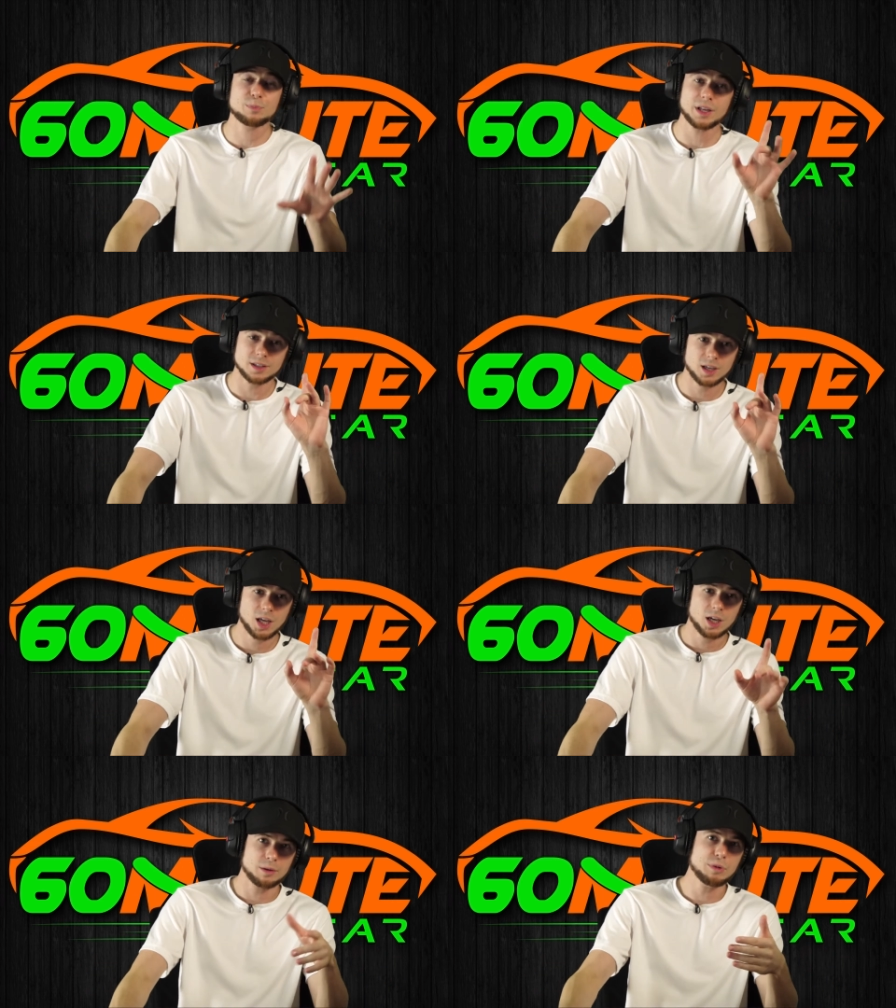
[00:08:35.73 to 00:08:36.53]
But
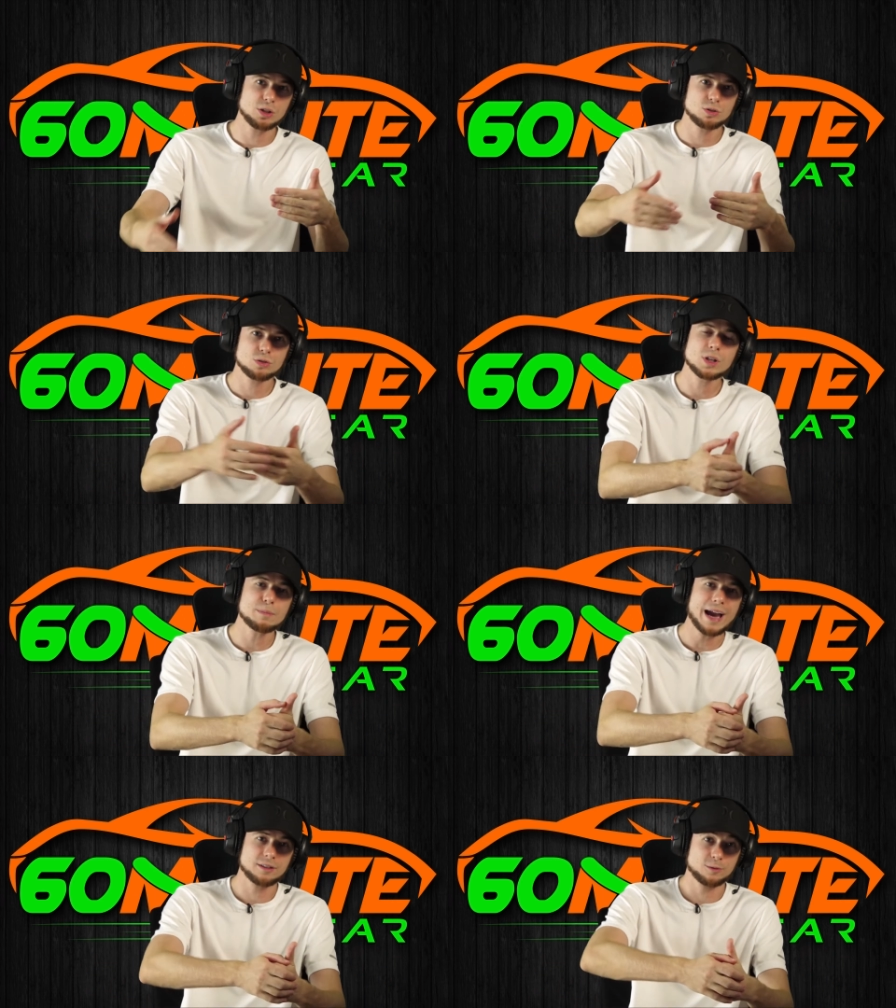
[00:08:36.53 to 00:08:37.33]
I mean, you do the
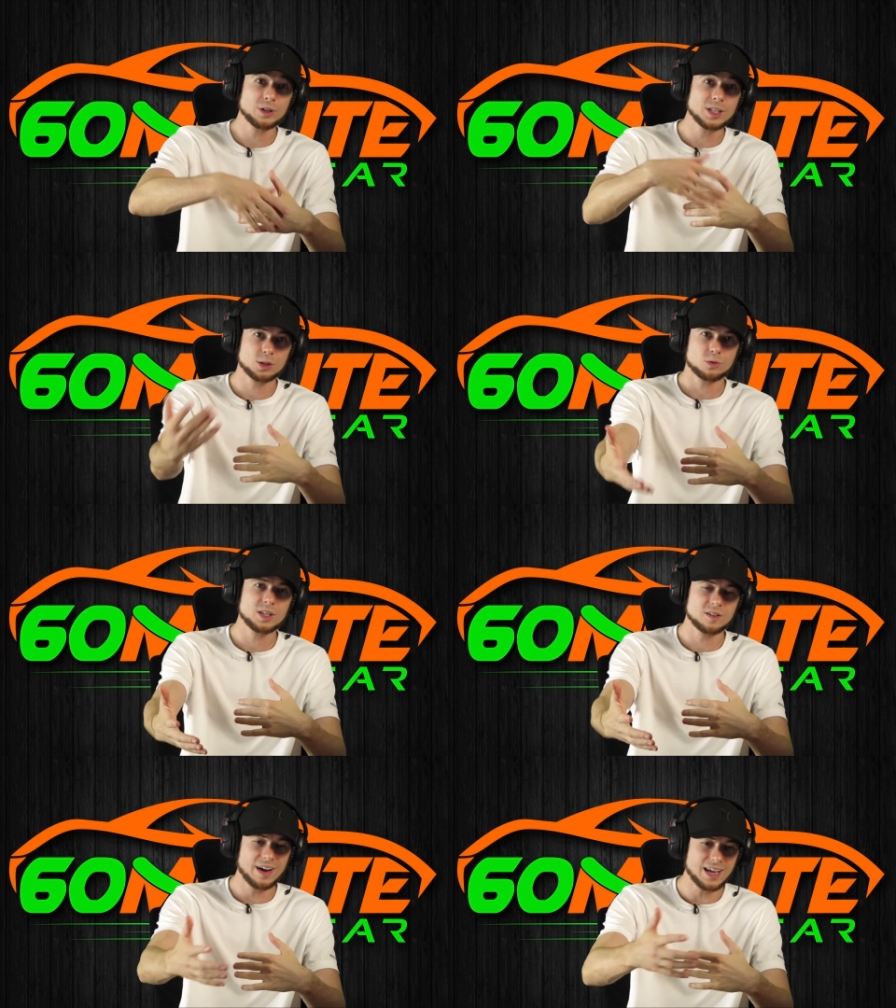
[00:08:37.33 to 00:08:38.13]
math. Twenty three
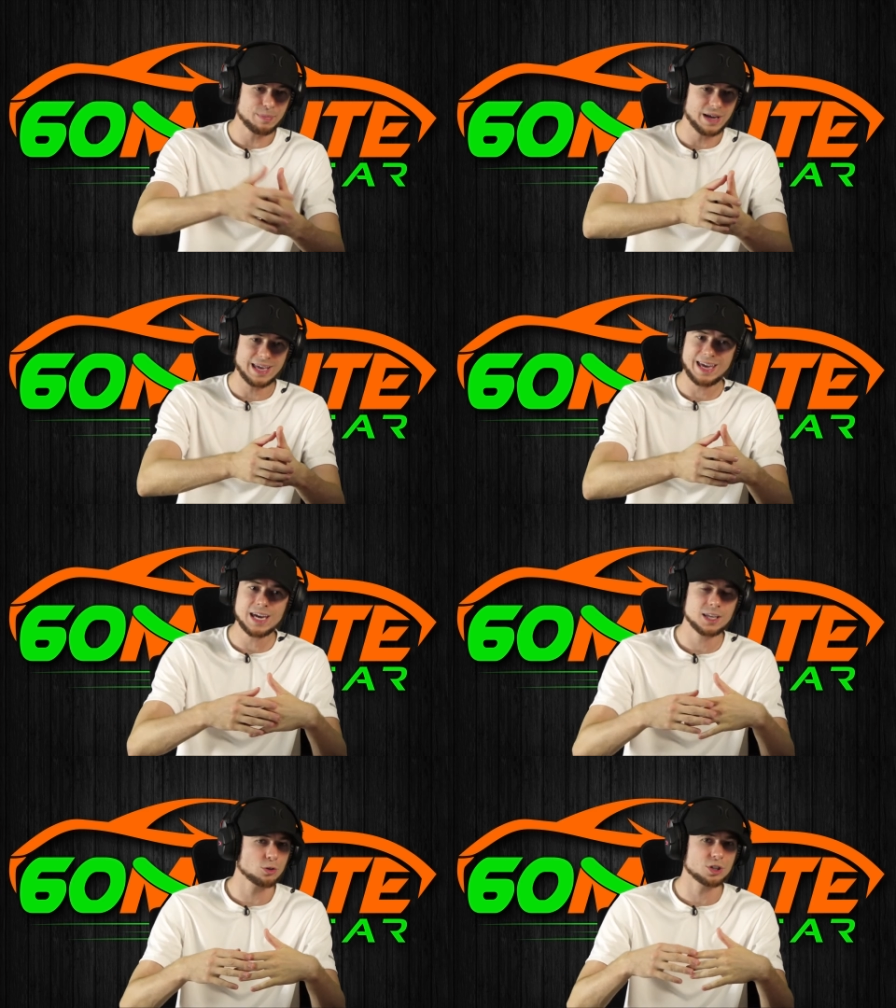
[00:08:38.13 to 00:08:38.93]
divided by
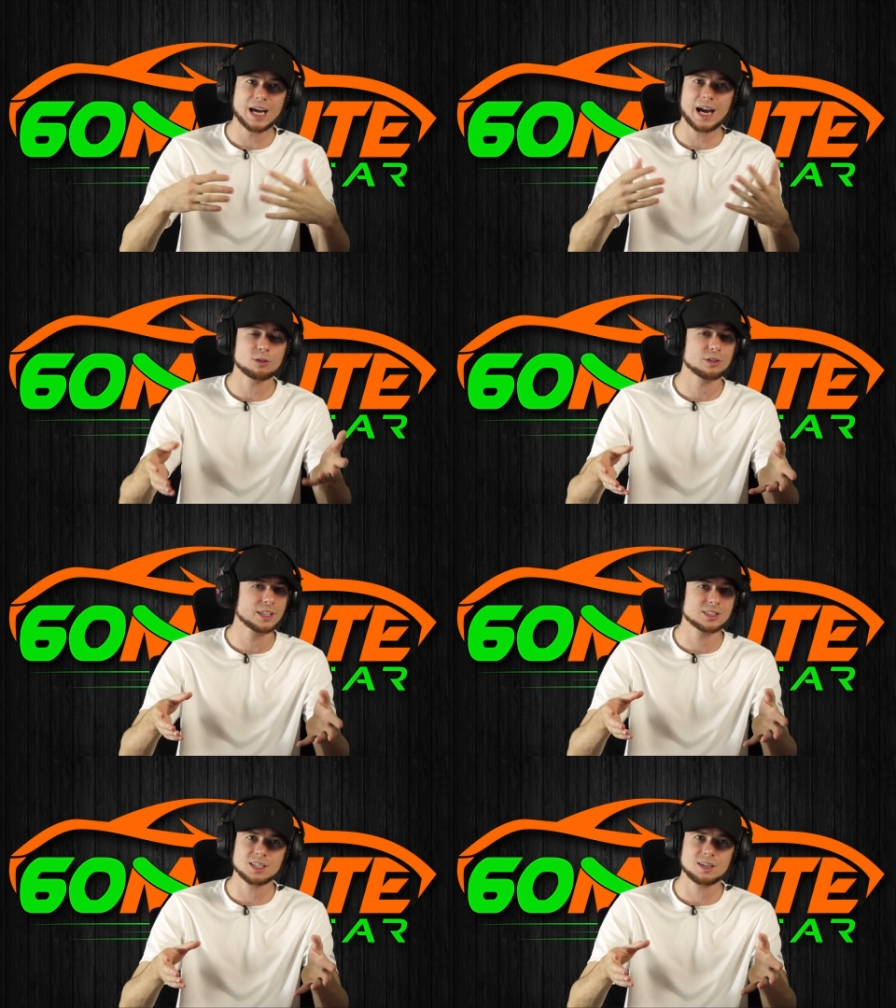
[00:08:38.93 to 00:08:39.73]
eight or nine, or
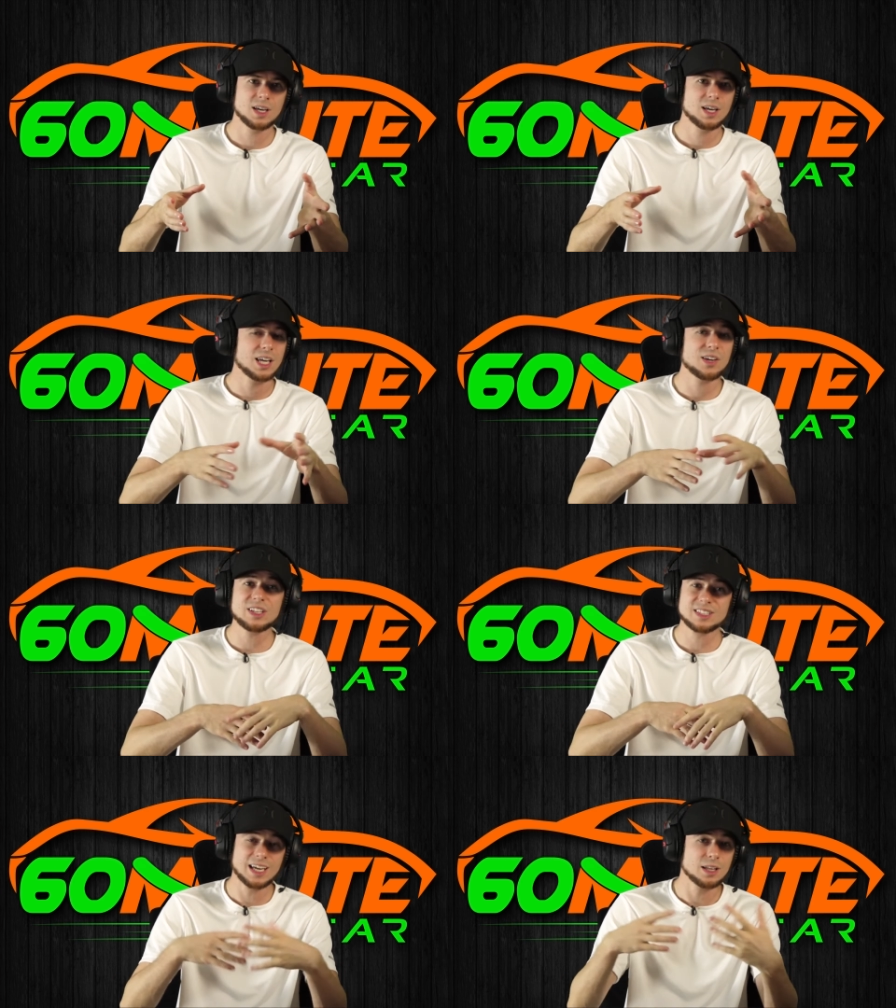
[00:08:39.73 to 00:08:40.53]
let's say
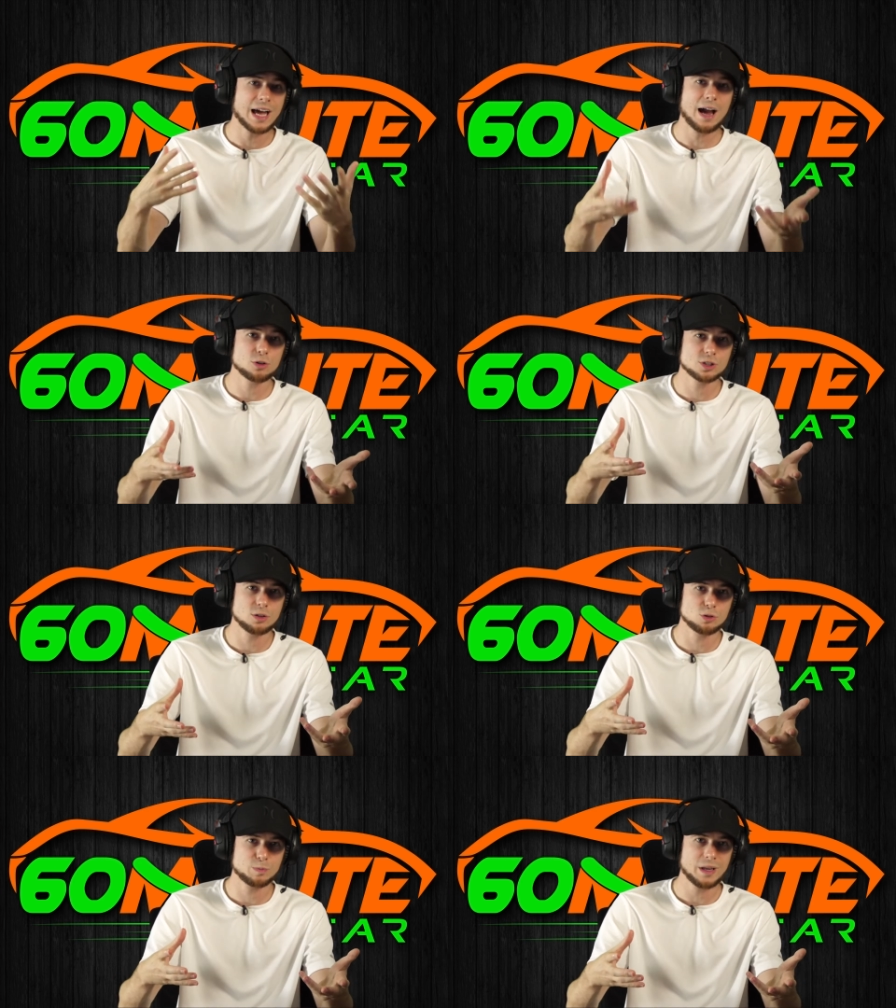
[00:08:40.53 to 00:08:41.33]
even ten hours that
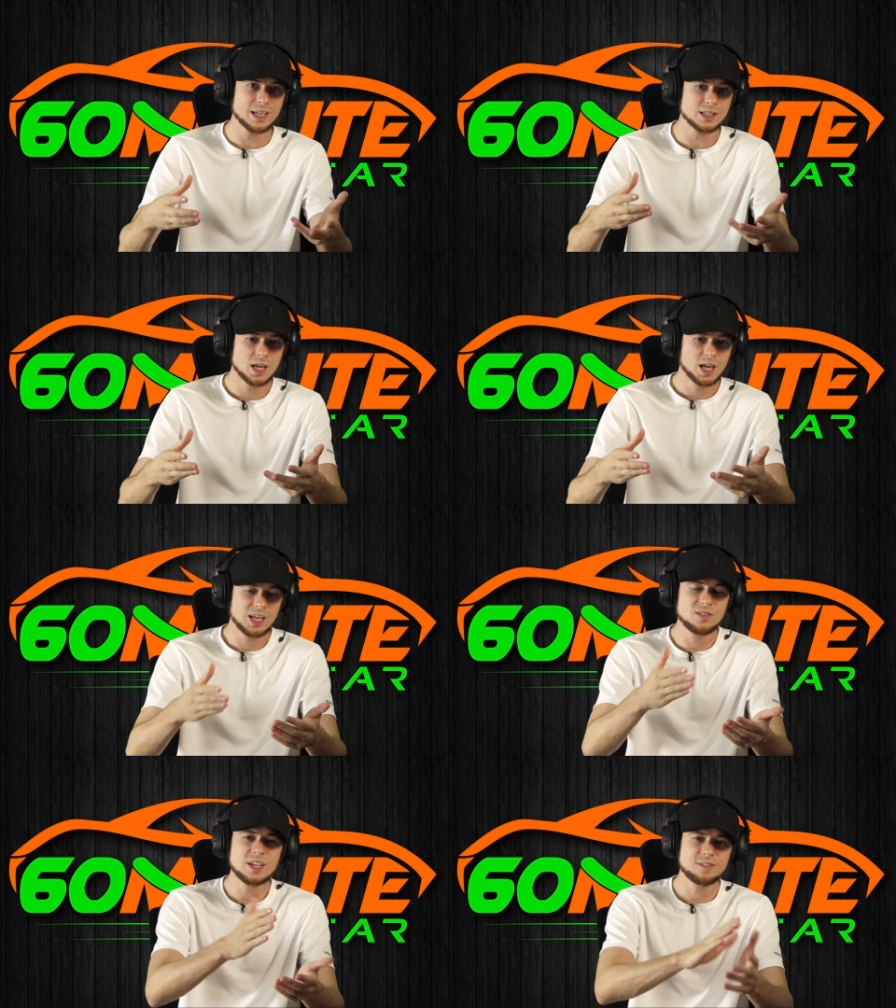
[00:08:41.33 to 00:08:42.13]
you spend. That's
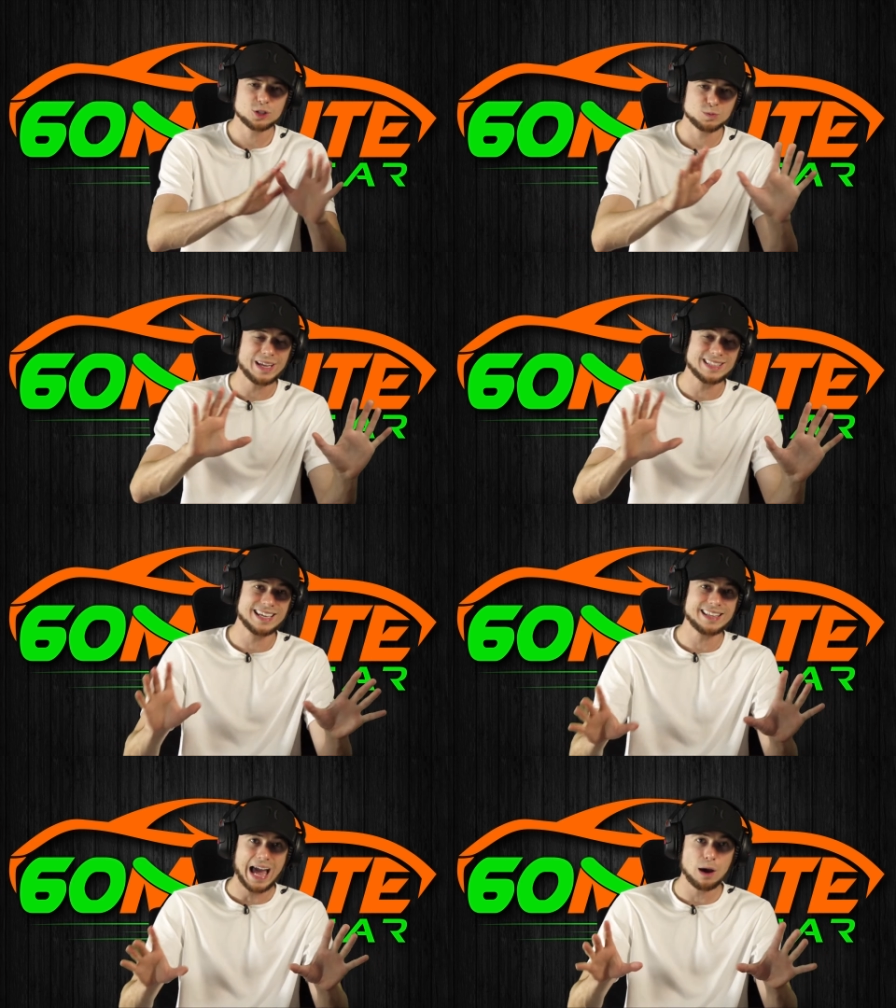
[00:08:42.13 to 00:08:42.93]
even if you spend
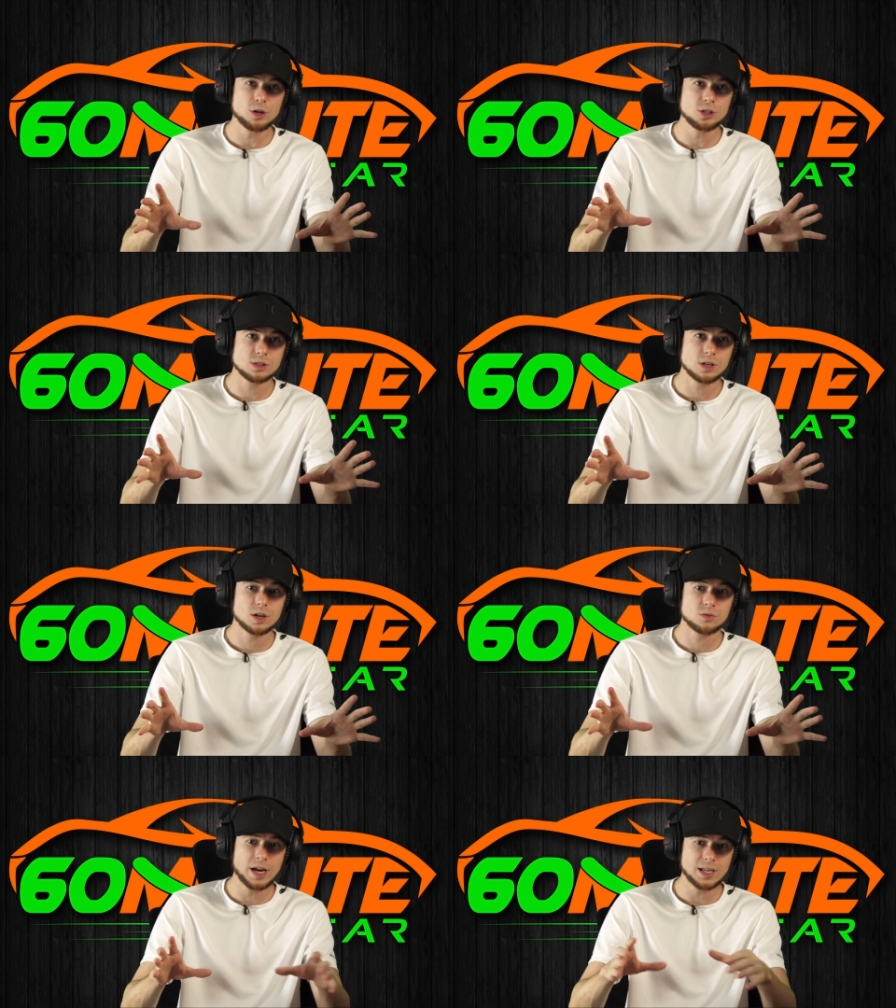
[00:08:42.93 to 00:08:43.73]
ten hours,
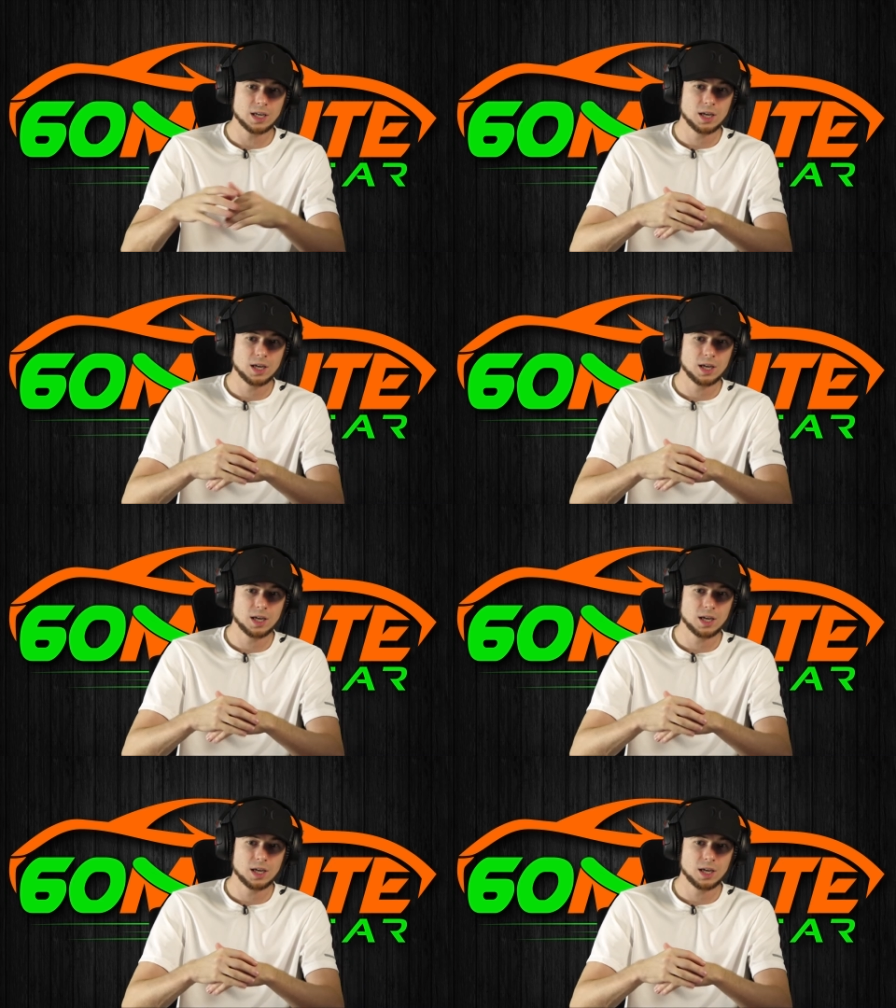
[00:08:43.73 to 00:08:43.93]
right?